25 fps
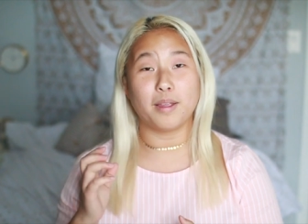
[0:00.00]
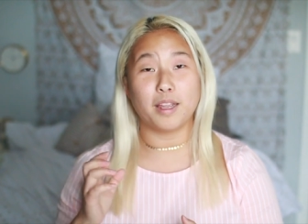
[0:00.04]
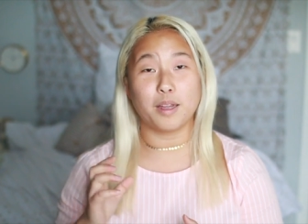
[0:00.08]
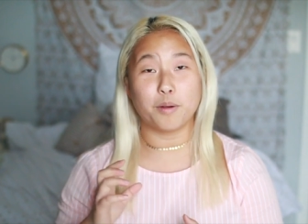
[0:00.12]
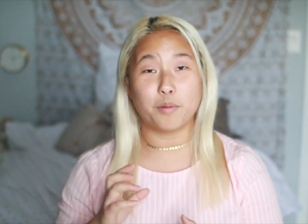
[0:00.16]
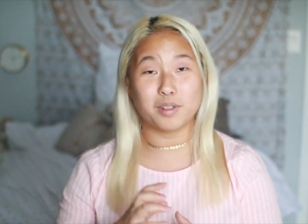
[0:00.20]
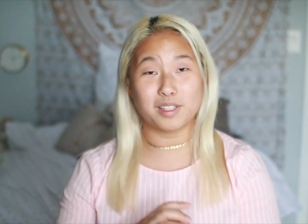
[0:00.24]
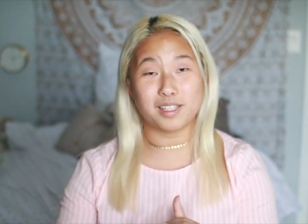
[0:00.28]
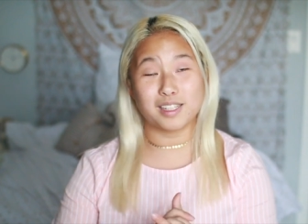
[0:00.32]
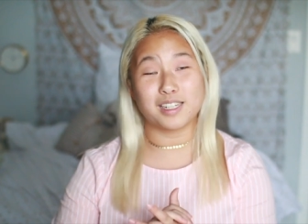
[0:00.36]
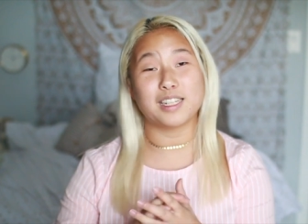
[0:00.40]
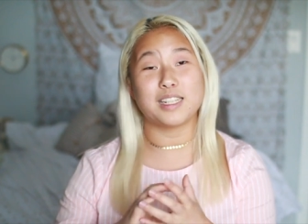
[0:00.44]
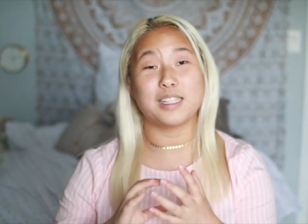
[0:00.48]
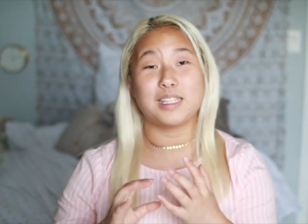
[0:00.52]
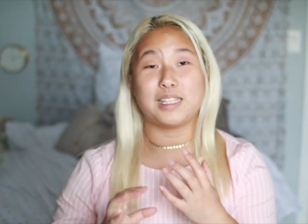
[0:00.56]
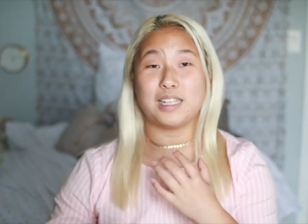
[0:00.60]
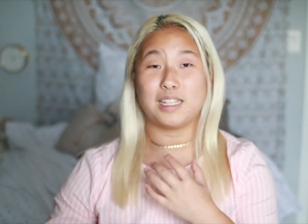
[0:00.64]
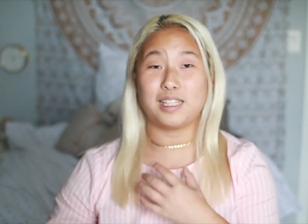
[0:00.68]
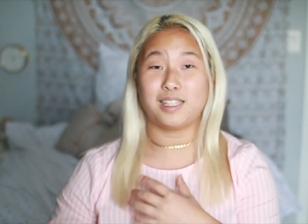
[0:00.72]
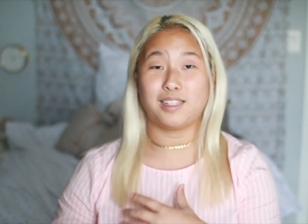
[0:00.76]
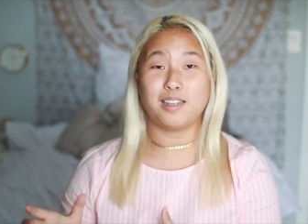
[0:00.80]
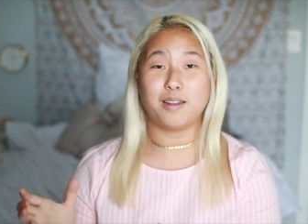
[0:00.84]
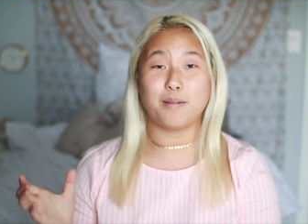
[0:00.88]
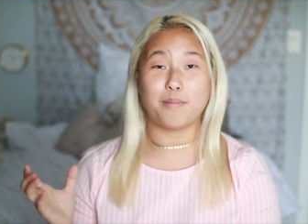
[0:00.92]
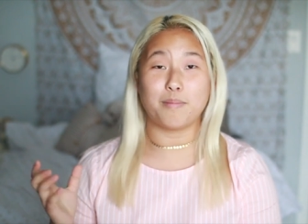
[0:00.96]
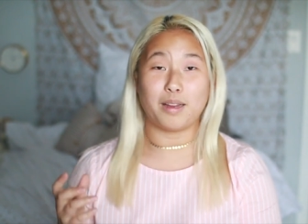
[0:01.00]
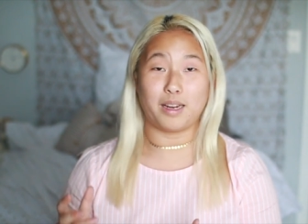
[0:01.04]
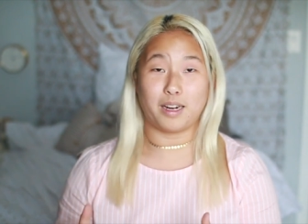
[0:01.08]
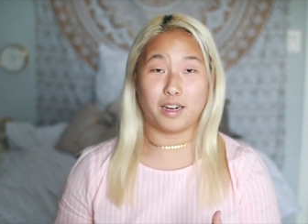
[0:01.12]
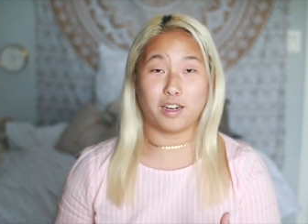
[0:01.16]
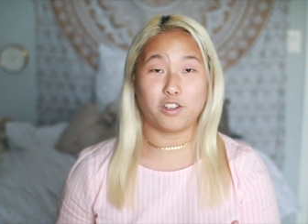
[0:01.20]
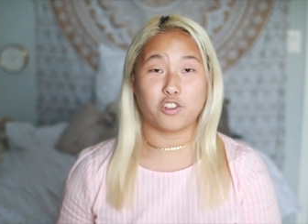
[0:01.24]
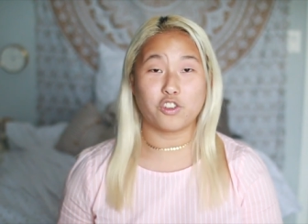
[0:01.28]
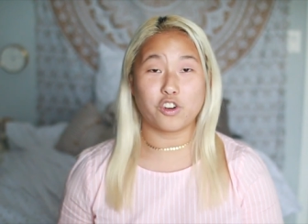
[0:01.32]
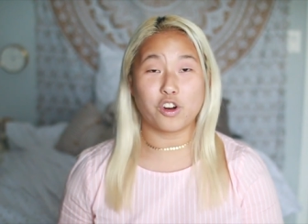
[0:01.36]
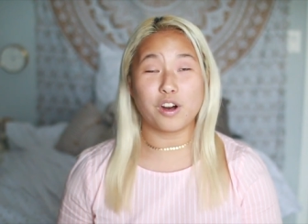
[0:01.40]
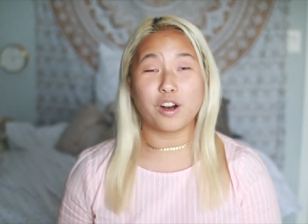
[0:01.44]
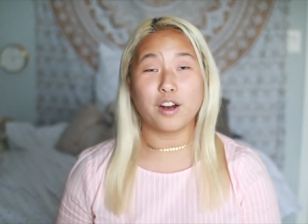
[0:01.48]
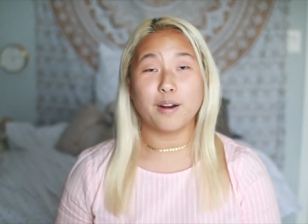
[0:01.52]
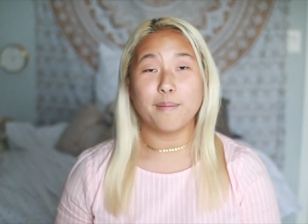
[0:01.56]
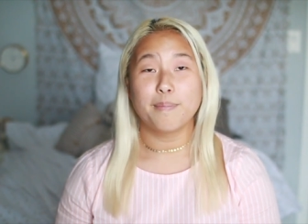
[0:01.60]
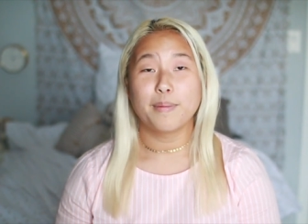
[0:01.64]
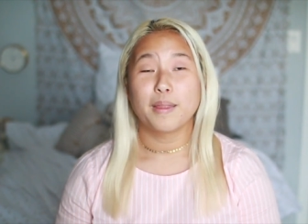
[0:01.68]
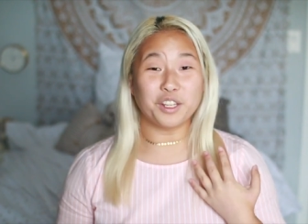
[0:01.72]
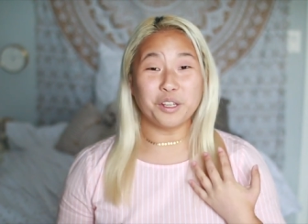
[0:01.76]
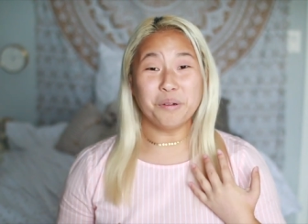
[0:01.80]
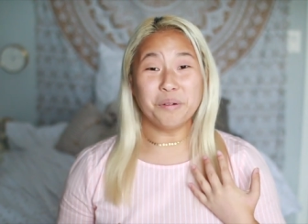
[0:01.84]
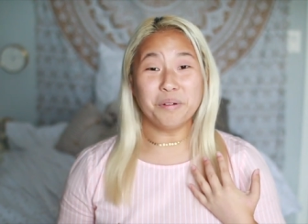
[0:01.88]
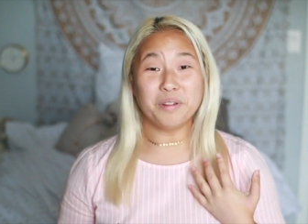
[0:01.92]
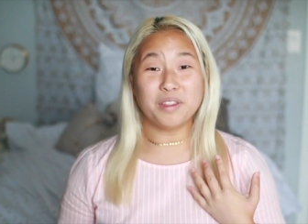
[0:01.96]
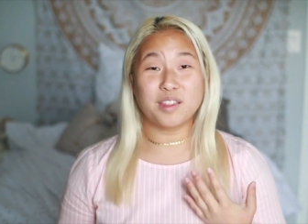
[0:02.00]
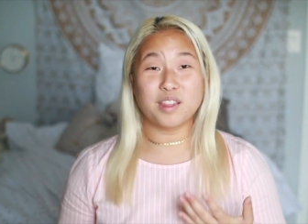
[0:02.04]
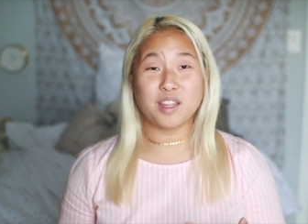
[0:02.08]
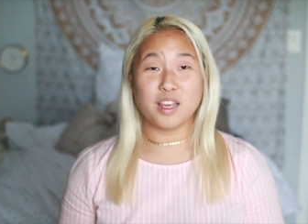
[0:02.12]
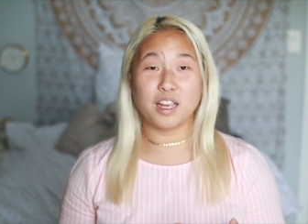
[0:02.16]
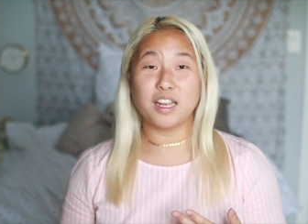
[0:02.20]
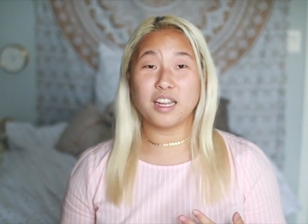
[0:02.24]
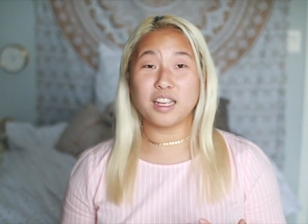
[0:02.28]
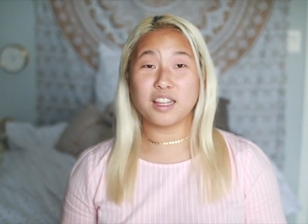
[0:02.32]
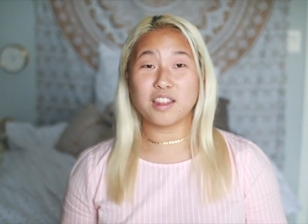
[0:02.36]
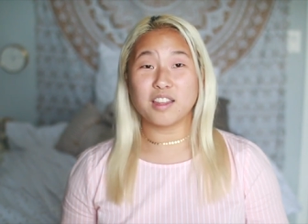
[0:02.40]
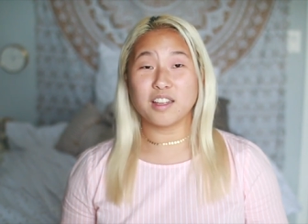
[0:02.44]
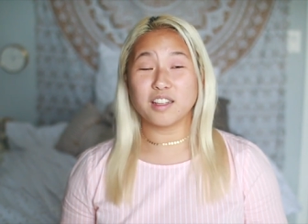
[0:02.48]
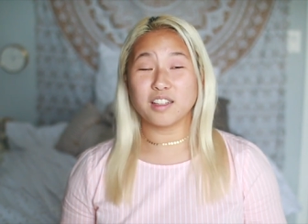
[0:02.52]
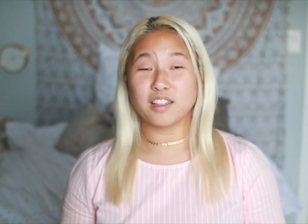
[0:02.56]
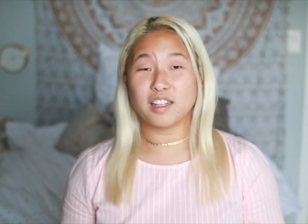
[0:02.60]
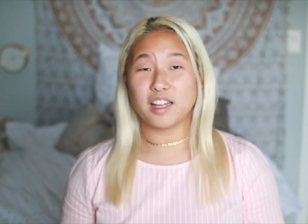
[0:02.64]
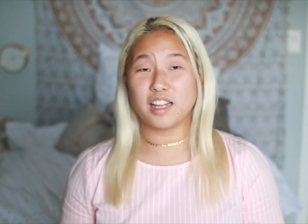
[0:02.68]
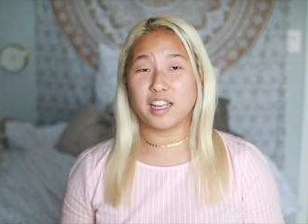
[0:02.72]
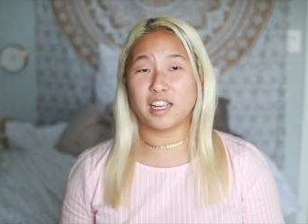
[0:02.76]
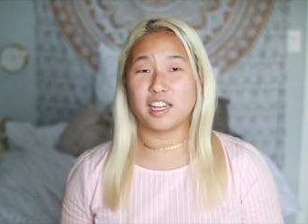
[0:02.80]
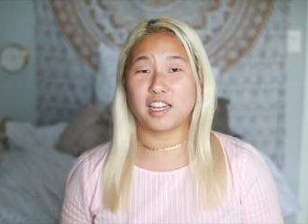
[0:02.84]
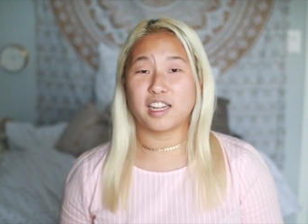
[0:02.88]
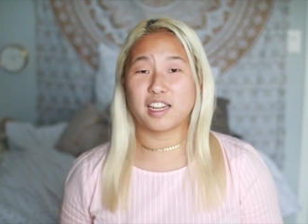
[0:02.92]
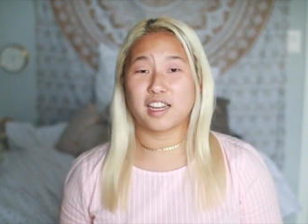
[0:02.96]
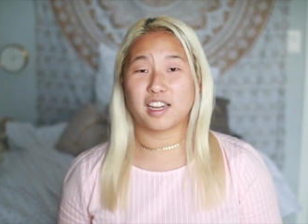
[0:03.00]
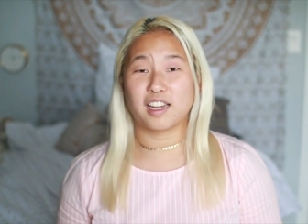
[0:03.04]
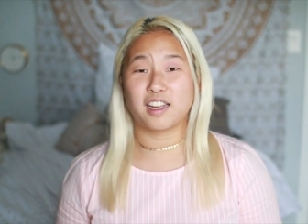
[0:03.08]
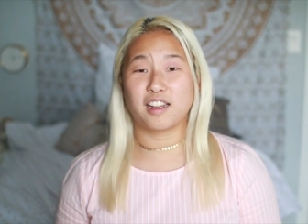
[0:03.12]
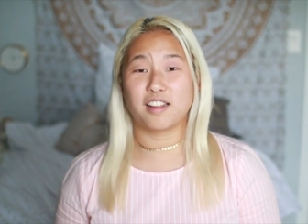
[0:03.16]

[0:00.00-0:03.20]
it was an assistant manager you would think that like